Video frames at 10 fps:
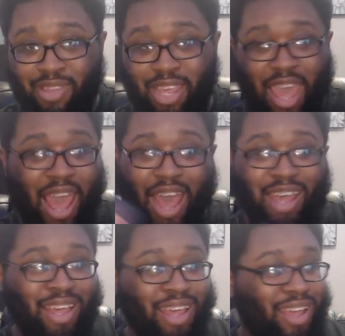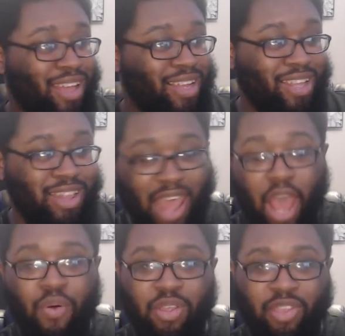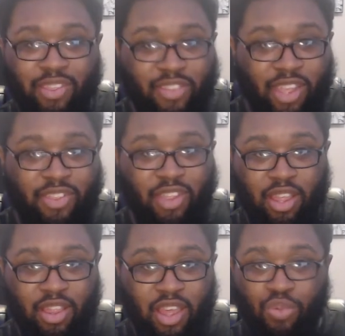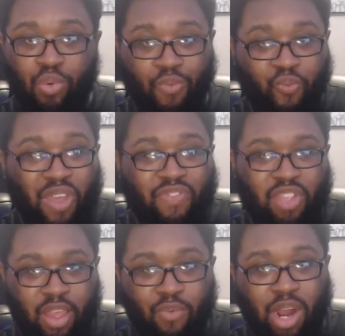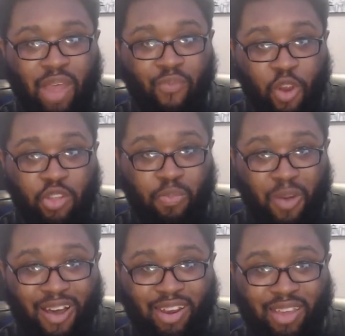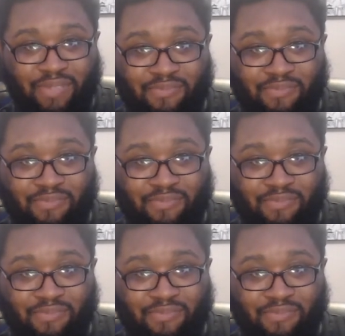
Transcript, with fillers: Yeah, now it's like 60. This was 15 when I first bought it.